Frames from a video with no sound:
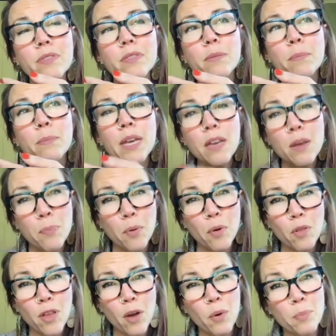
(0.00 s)
people
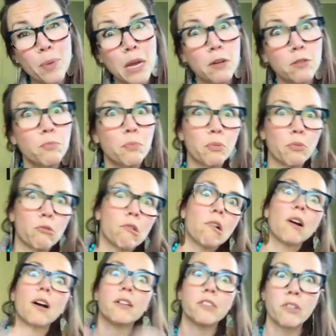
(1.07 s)
that were being
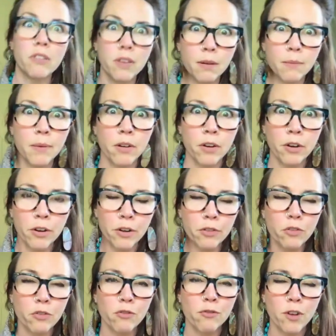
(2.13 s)
brought to the
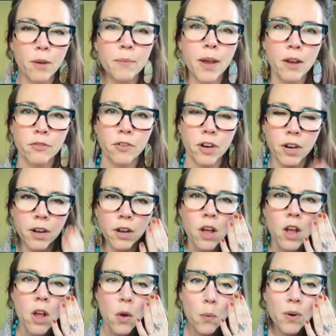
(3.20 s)
Americas from Africa
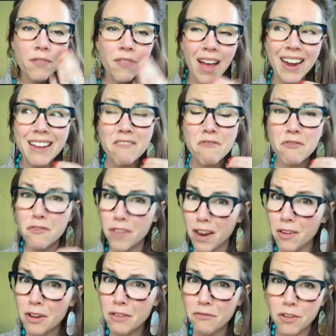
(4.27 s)
would have had a
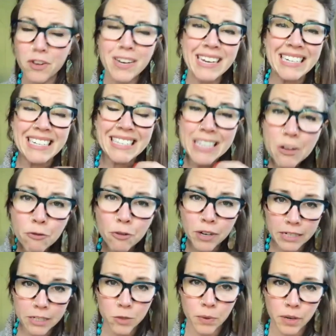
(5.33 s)
very, very different
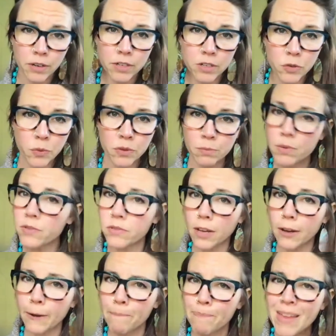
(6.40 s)
experience with
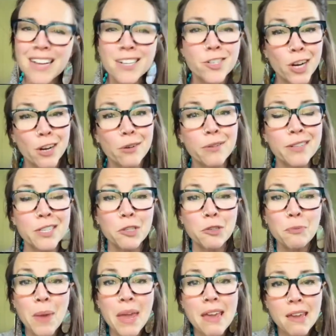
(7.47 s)
music. Generally
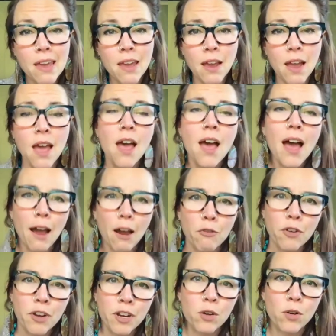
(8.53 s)
speaking,
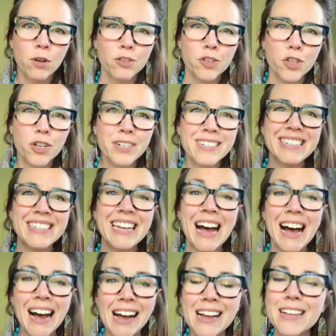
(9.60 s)
African culture
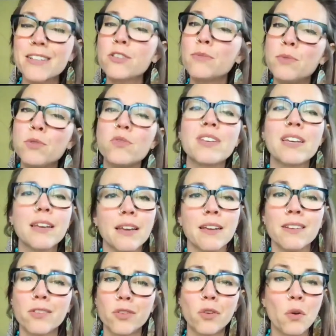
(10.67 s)
ties music
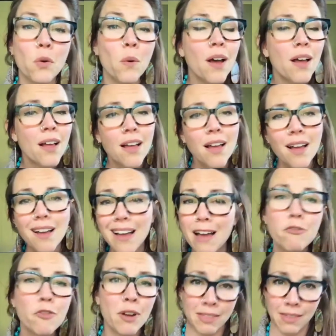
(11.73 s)
into
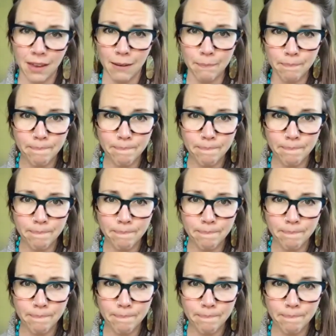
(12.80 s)
everything.